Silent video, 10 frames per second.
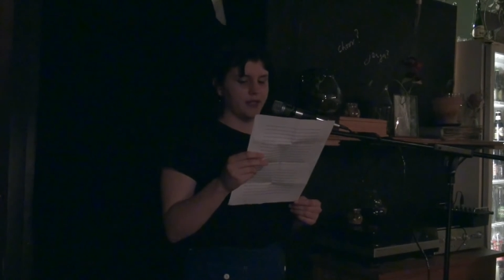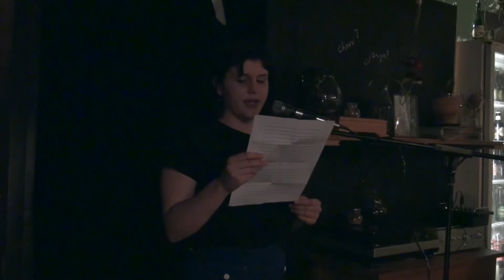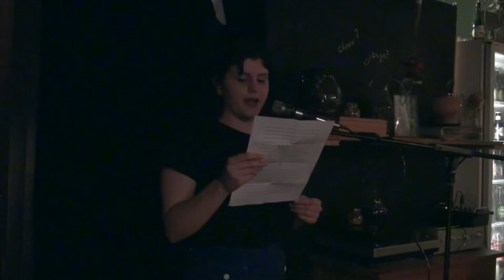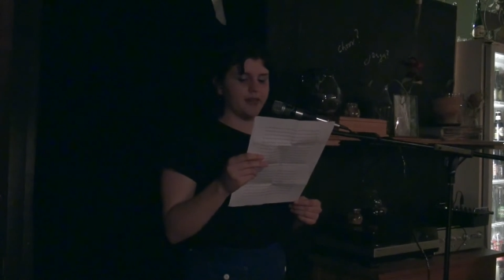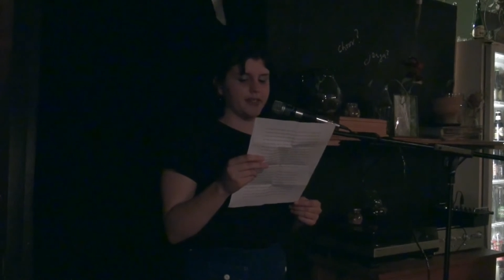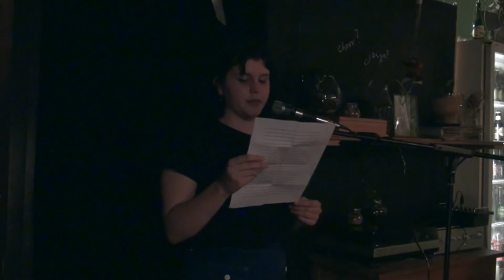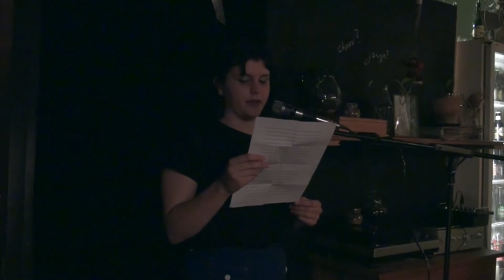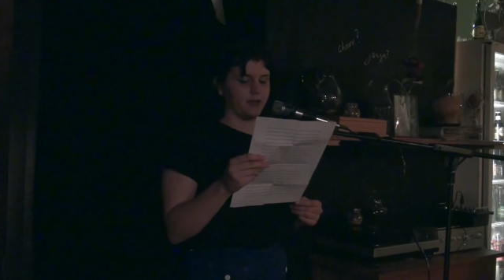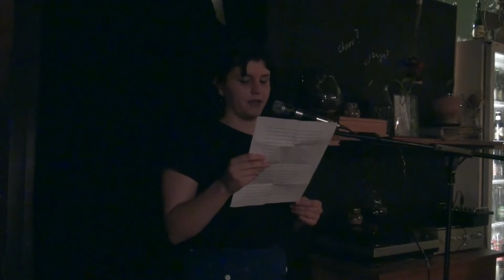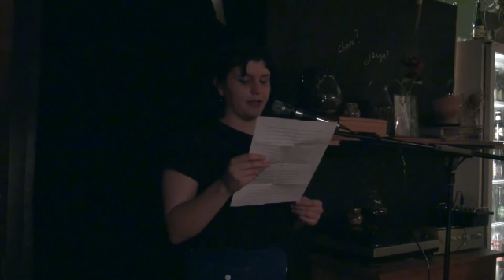The house
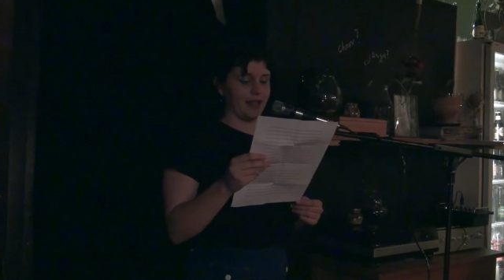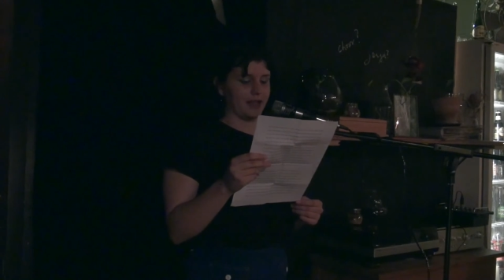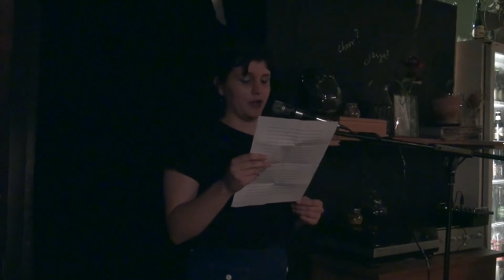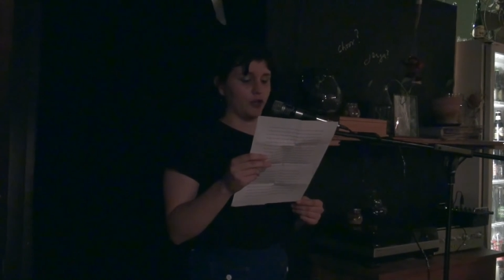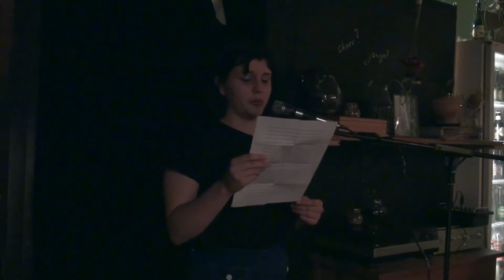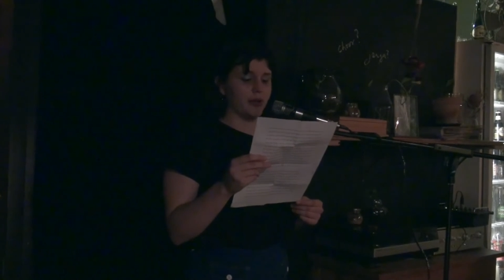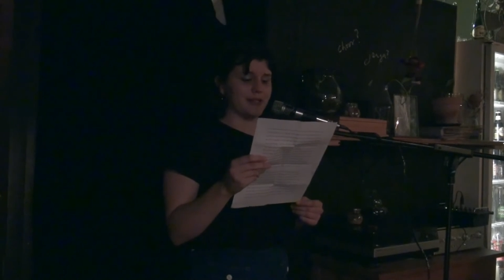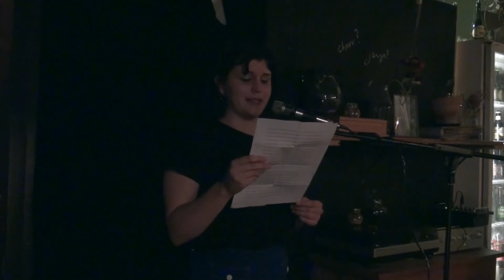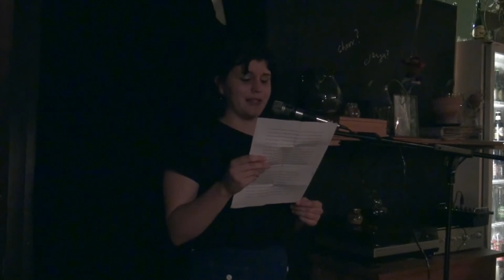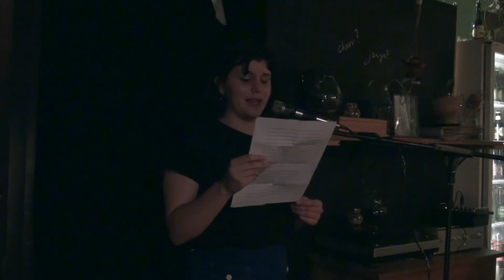smelled like an old
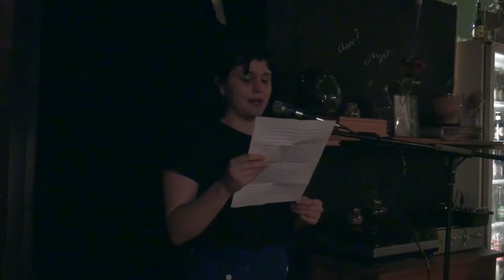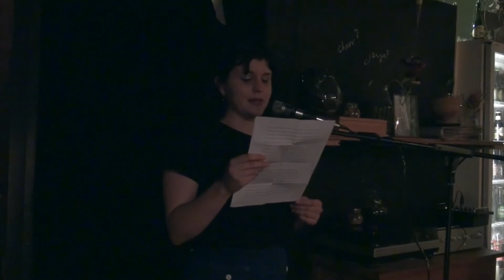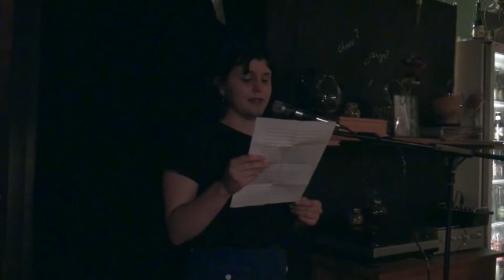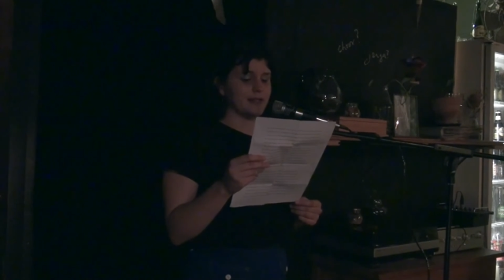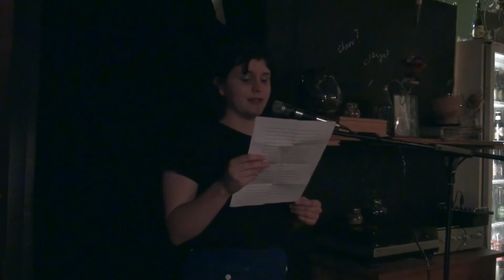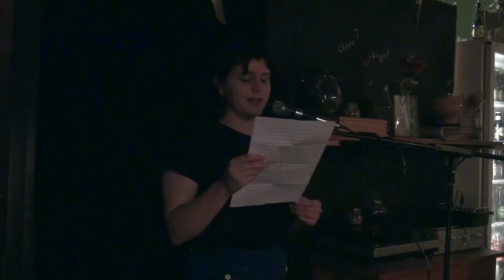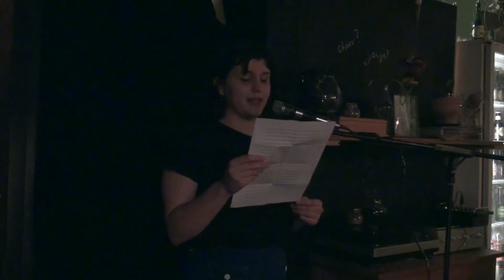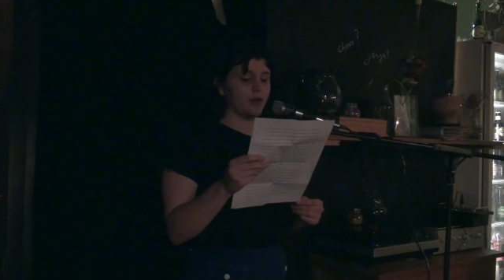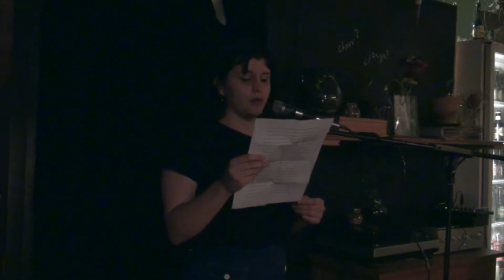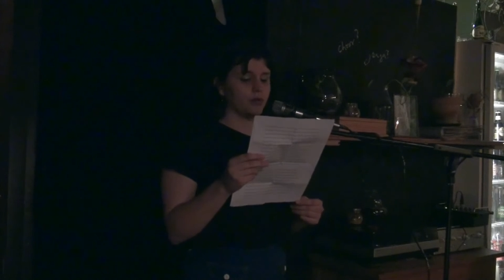person's house,
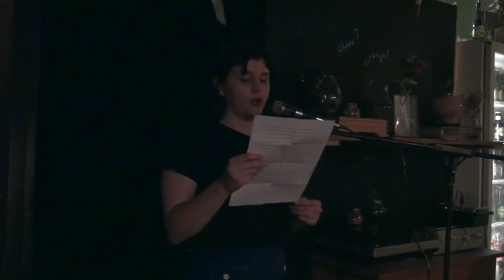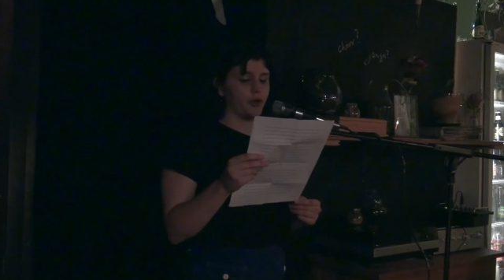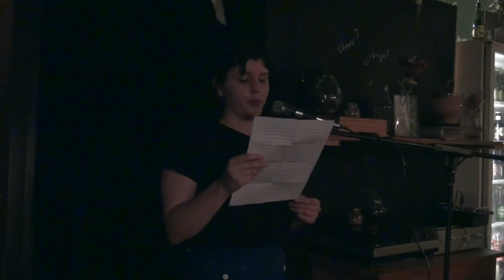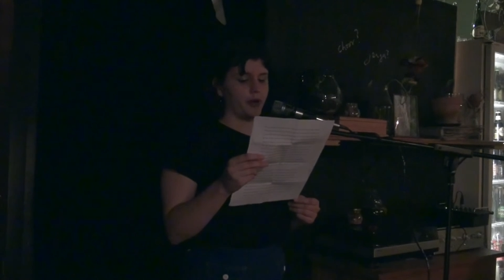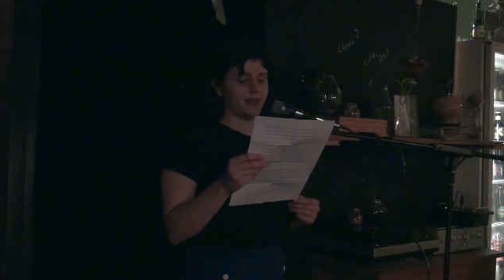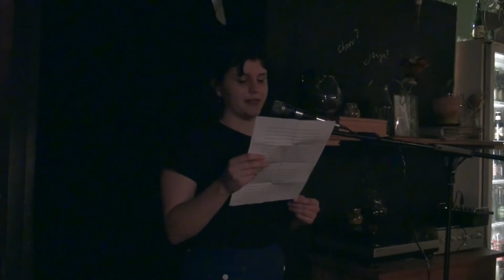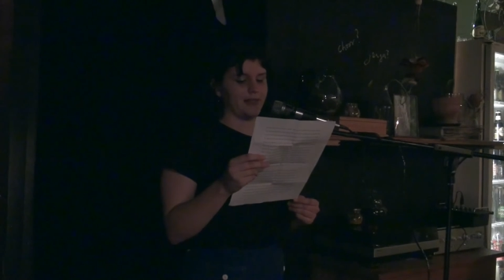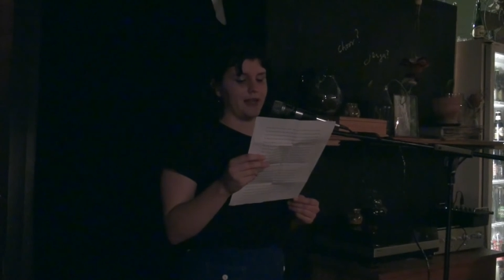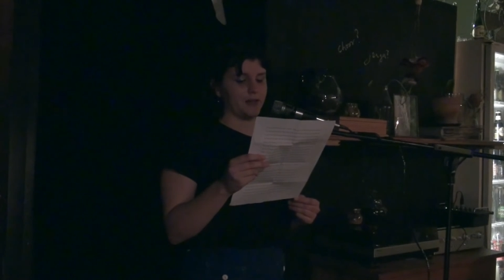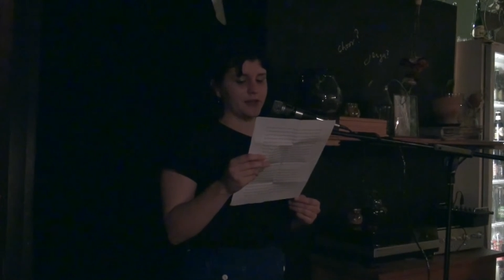like all old
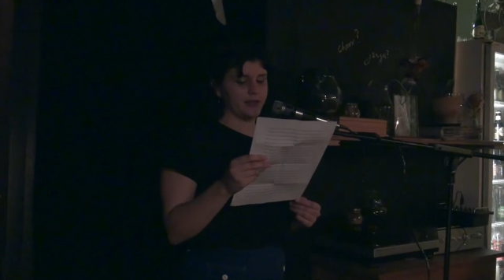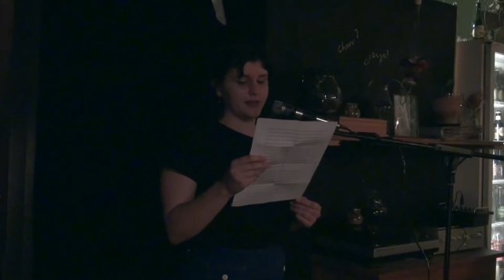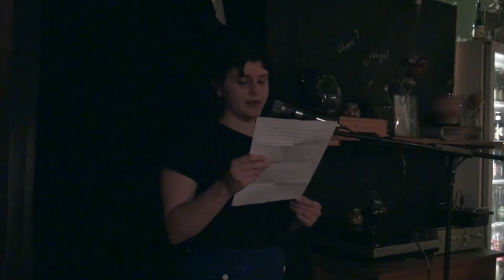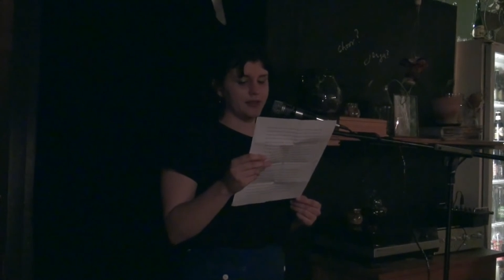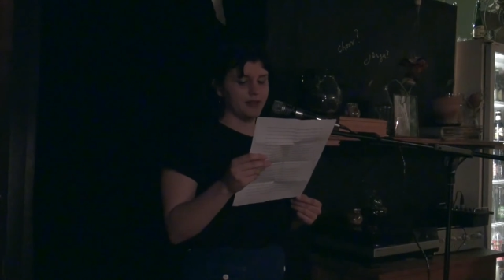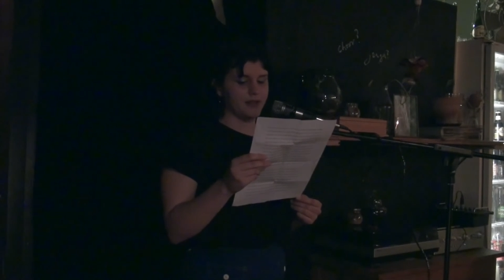person's houses.